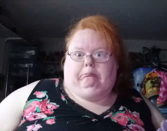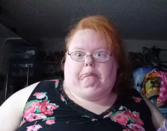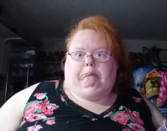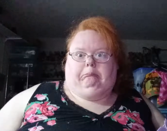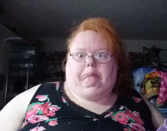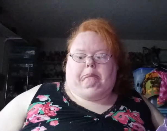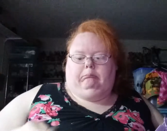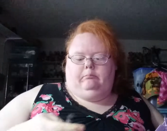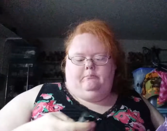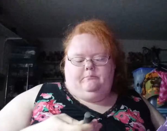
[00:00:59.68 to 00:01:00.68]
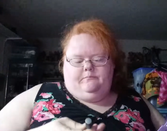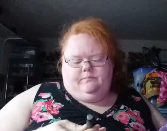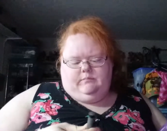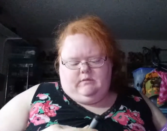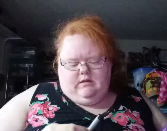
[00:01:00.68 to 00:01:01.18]

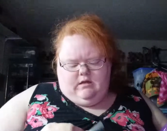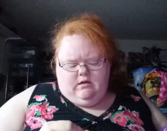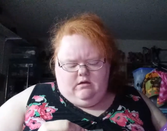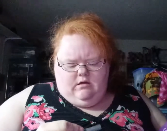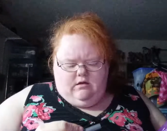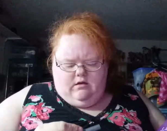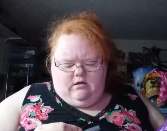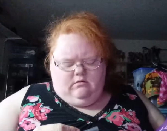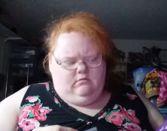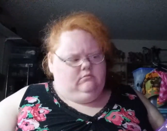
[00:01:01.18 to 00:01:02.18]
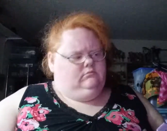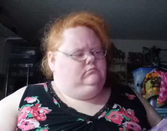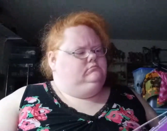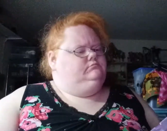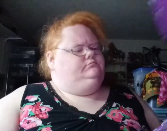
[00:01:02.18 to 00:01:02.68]
(silence)